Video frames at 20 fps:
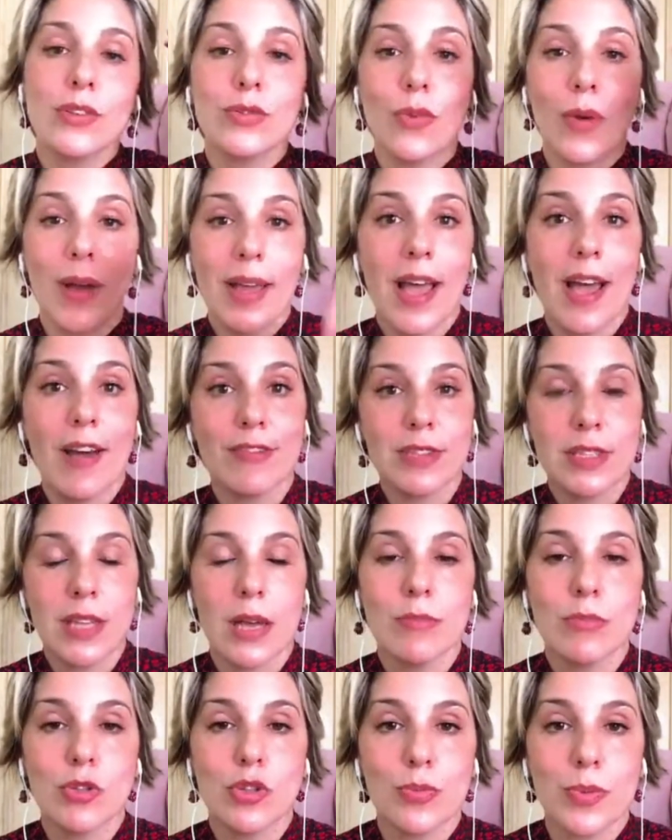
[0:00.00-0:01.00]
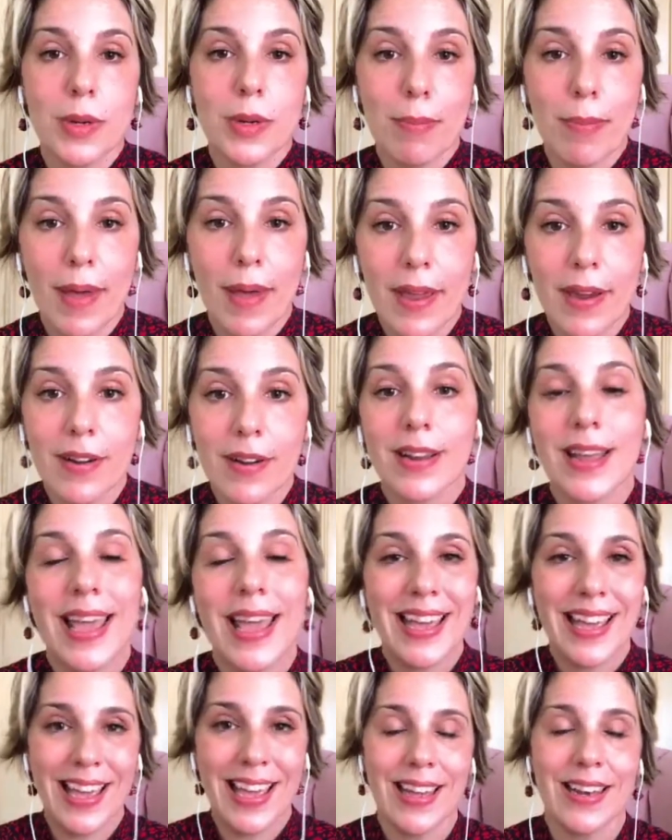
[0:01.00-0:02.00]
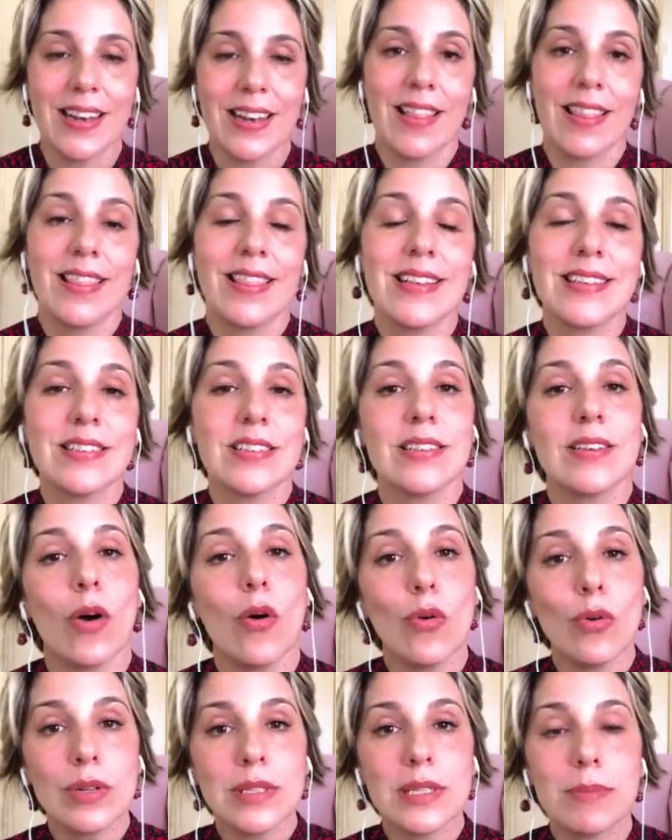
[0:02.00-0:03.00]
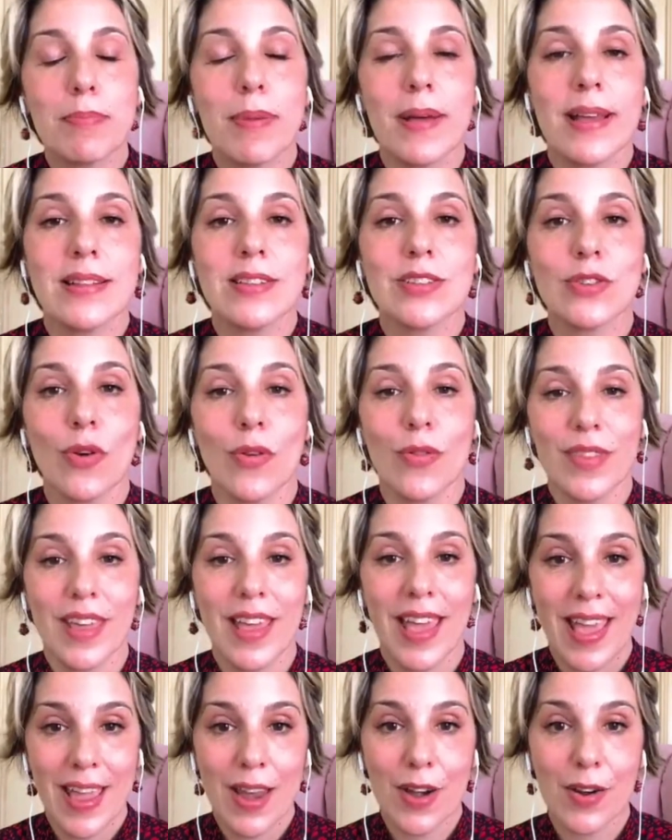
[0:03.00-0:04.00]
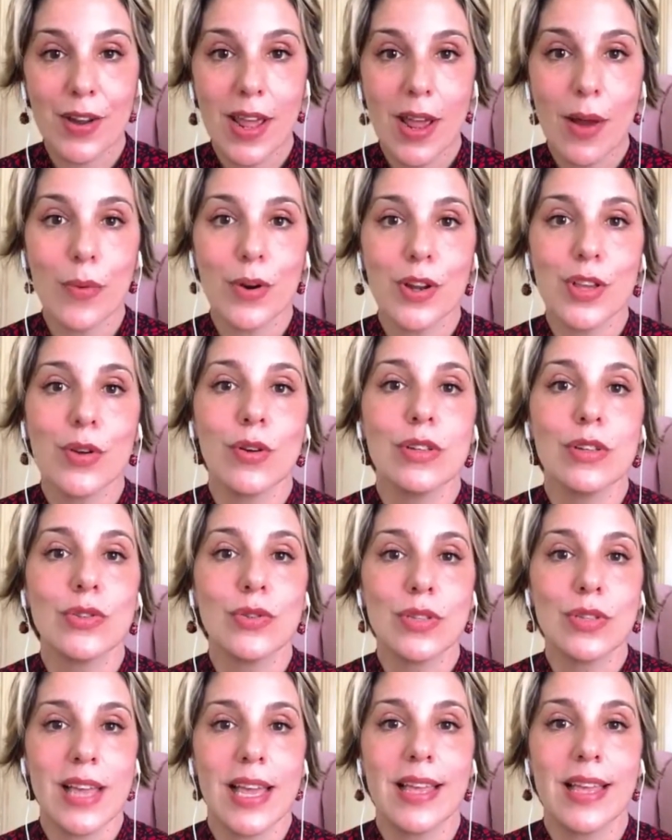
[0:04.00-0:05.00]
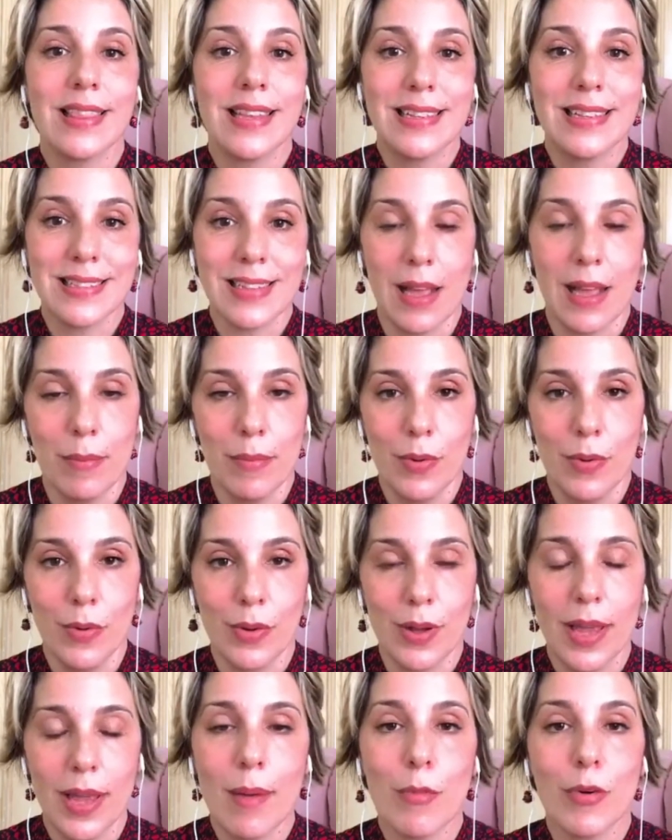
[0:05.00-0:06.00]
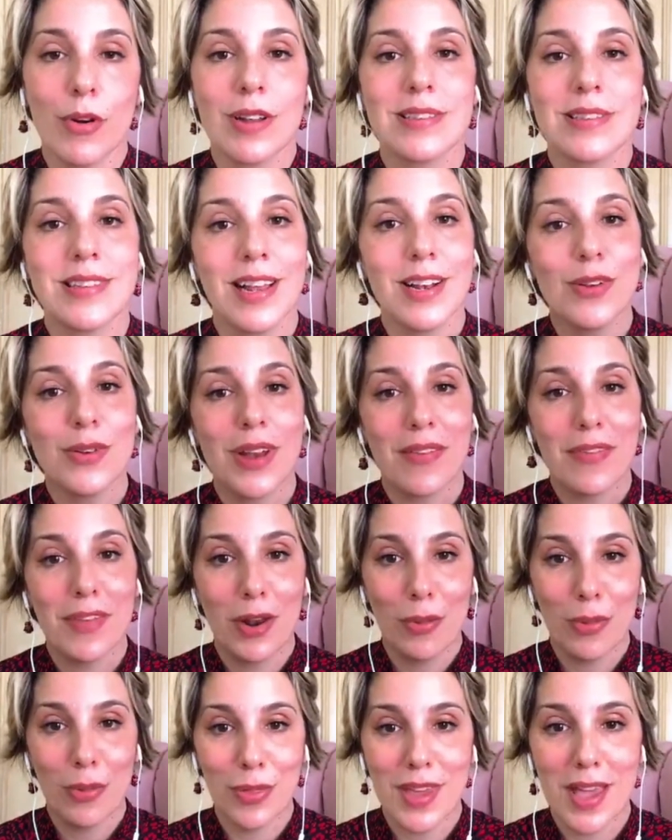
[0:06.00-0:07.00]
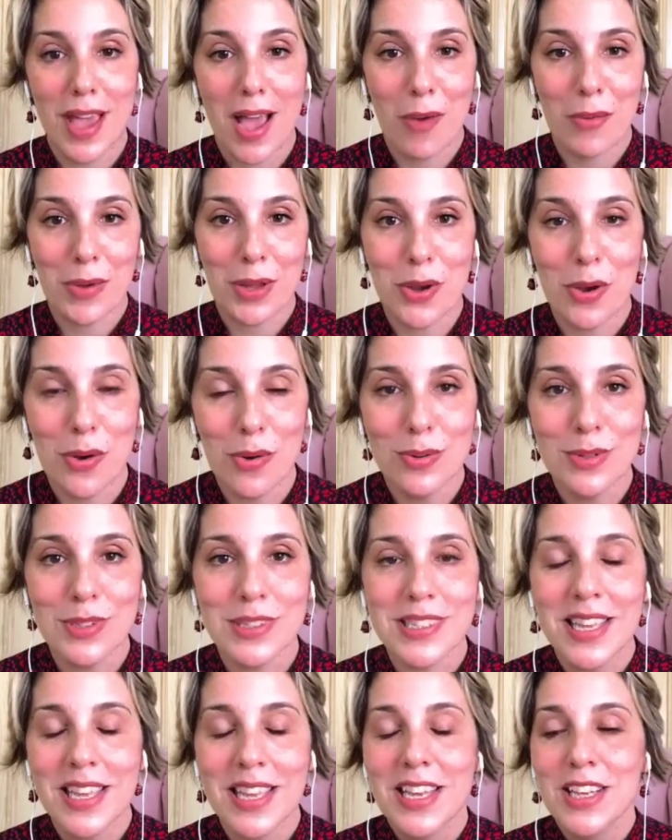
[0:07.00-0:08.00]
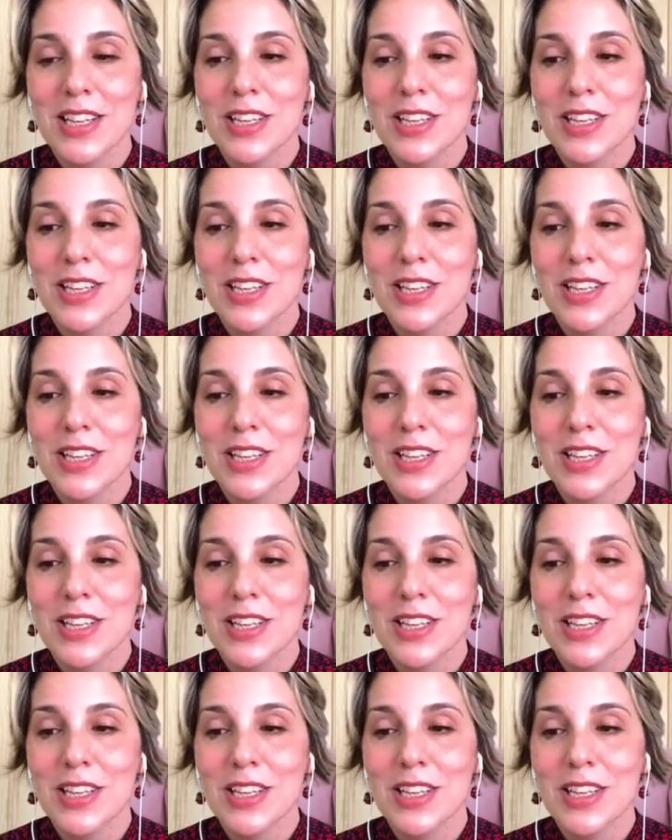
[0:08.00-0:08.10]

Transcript: Do I have time to prepare? Again, this all depends on the area where you're going to take the exam. Okay, I'm going to tell you in Andalusia how it goes.